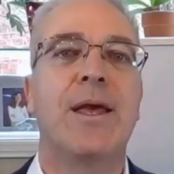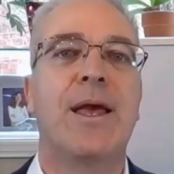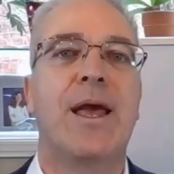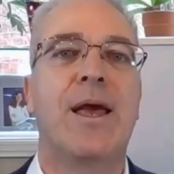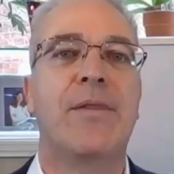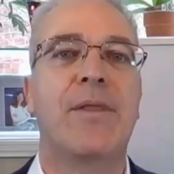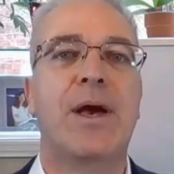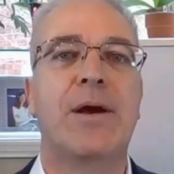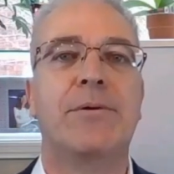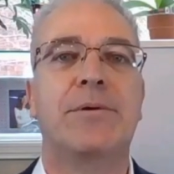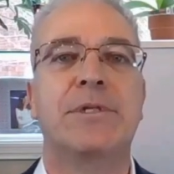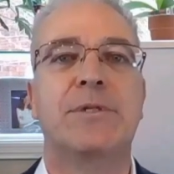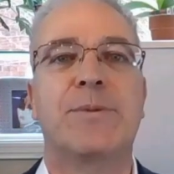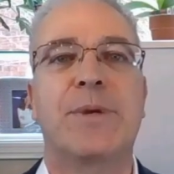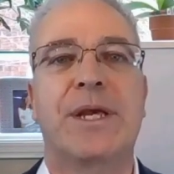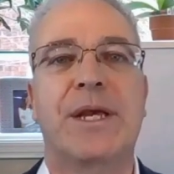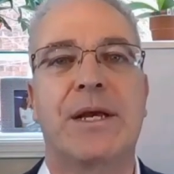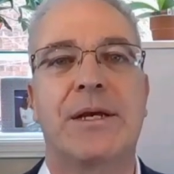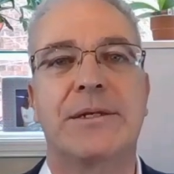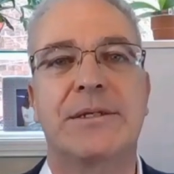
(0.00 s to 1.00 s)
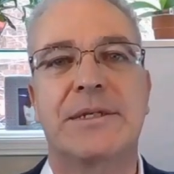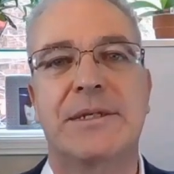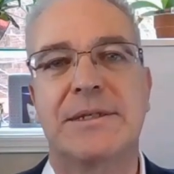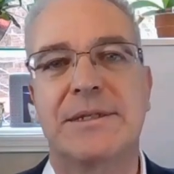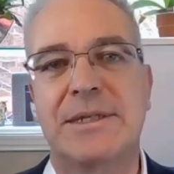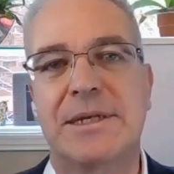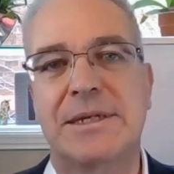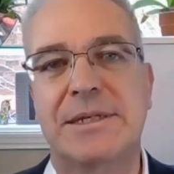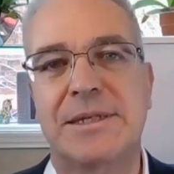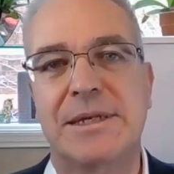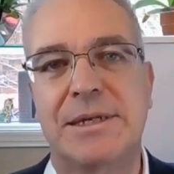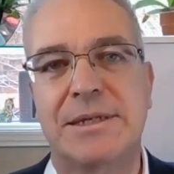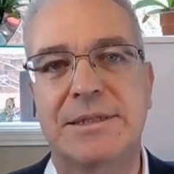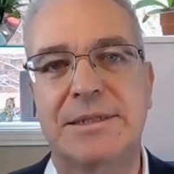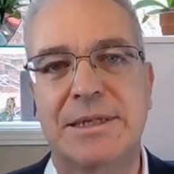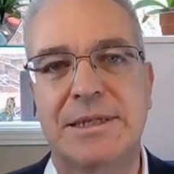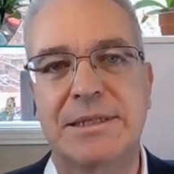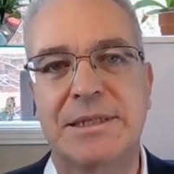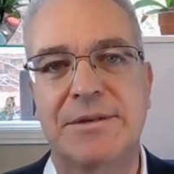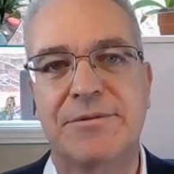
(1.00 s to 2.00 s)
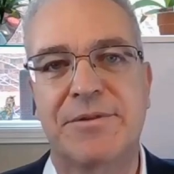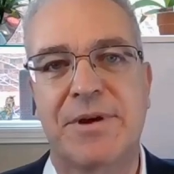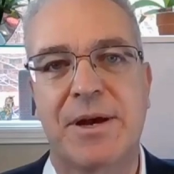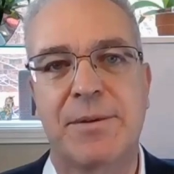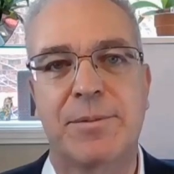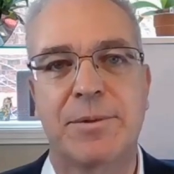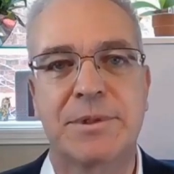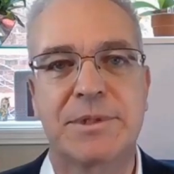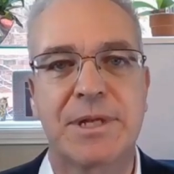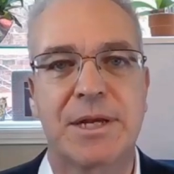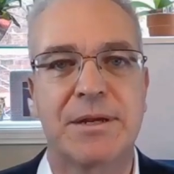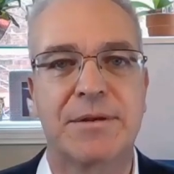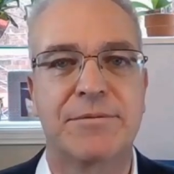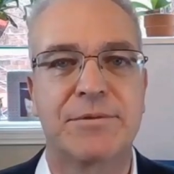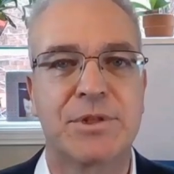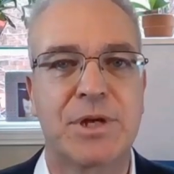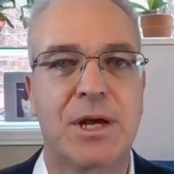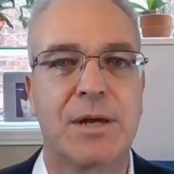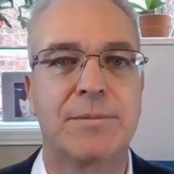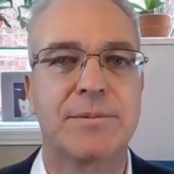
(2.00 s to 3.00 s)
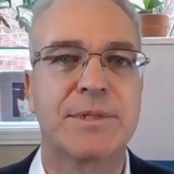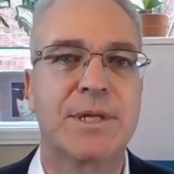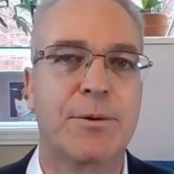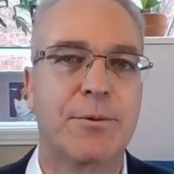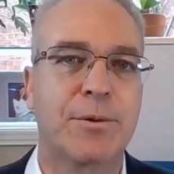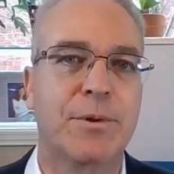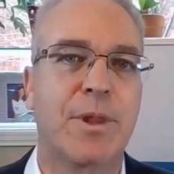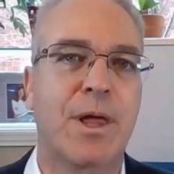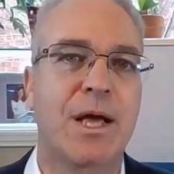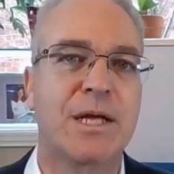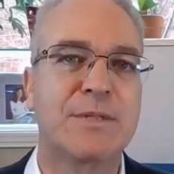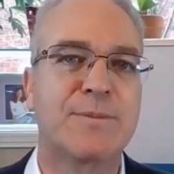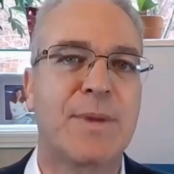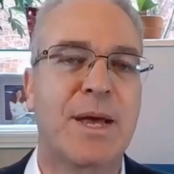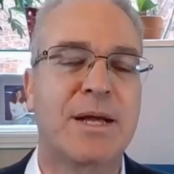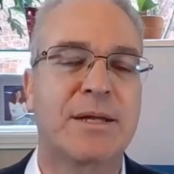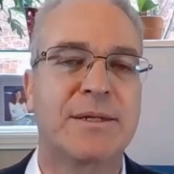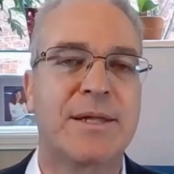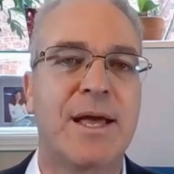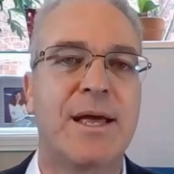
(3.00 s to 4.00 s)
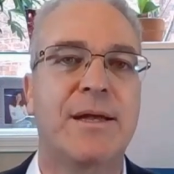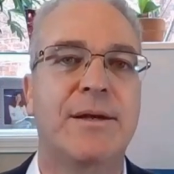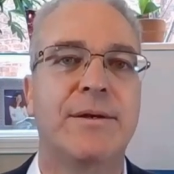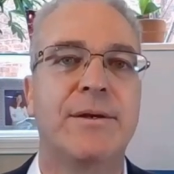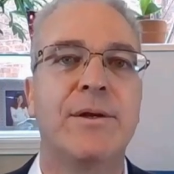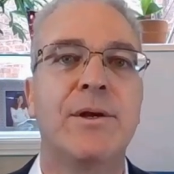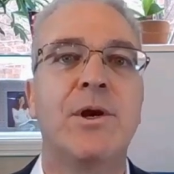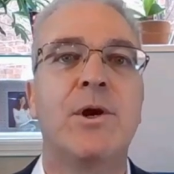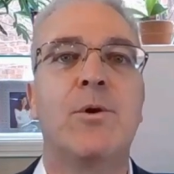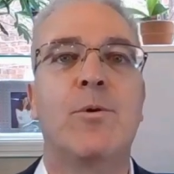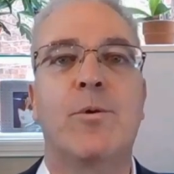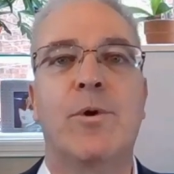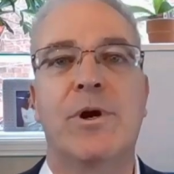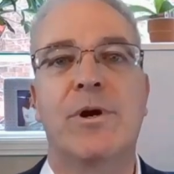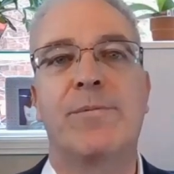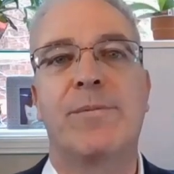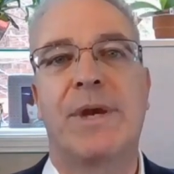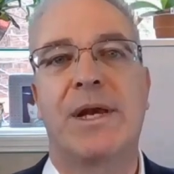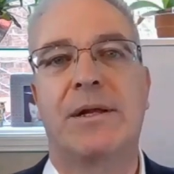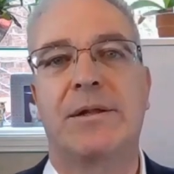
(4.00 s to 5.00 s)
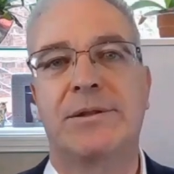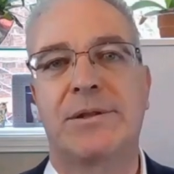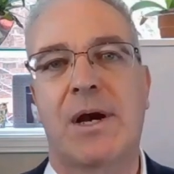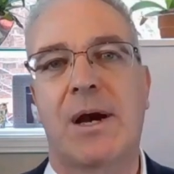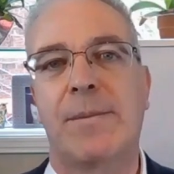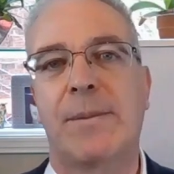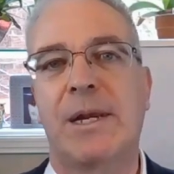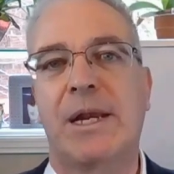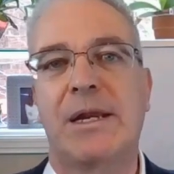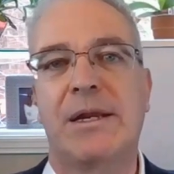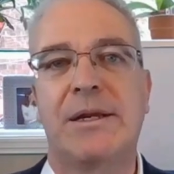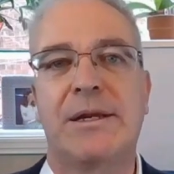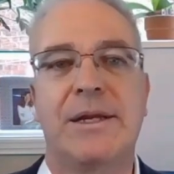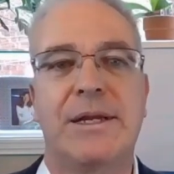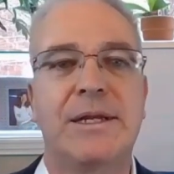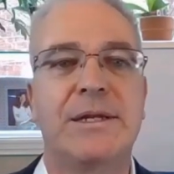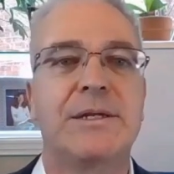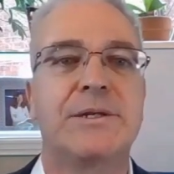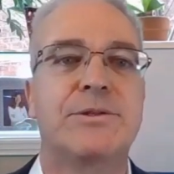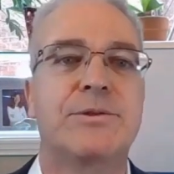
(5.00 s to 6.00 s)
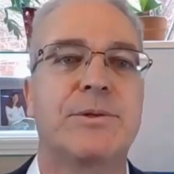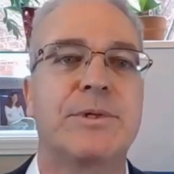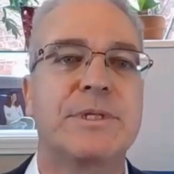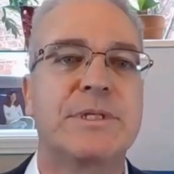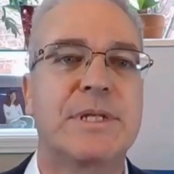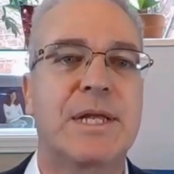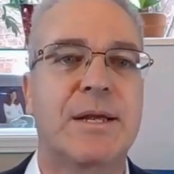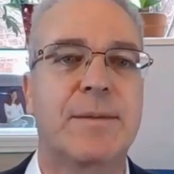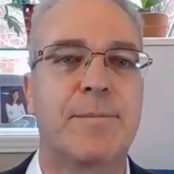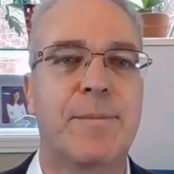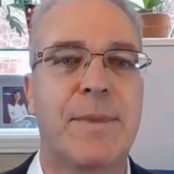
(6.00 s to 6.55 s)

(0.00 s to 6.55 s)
And that was because 60 to 65% of jobs that were lost back then were in male-dominated industries like